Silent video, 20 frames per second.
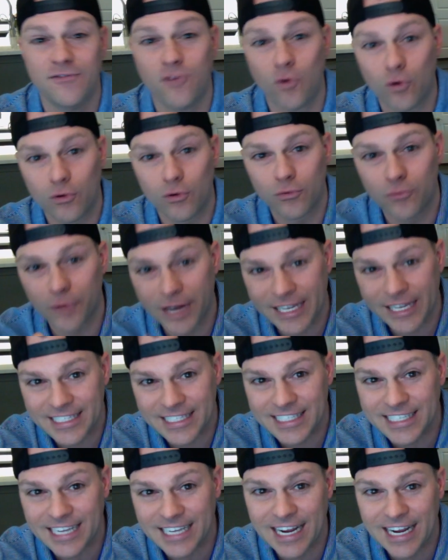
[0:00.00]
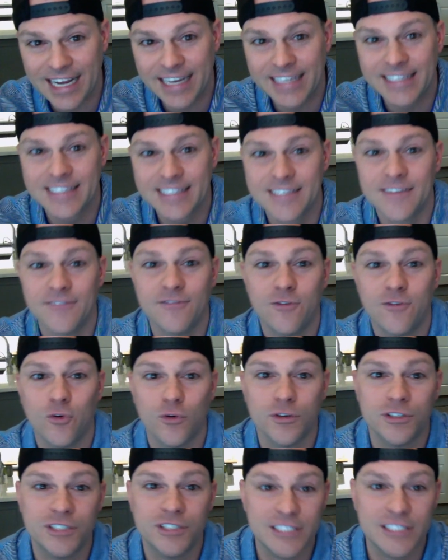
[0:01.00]
for rent signs,
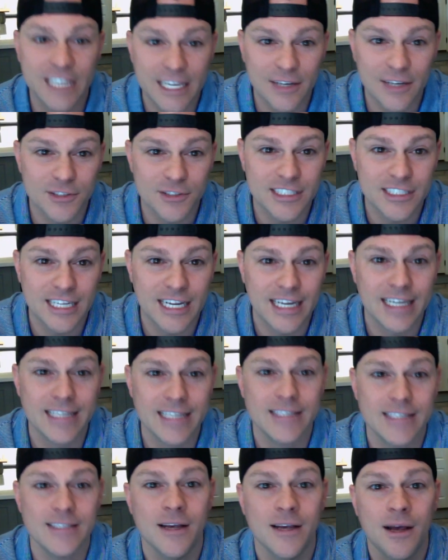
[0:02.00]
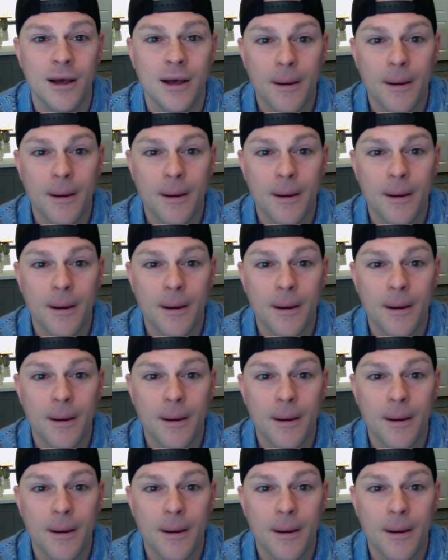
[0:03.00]
for sale signs,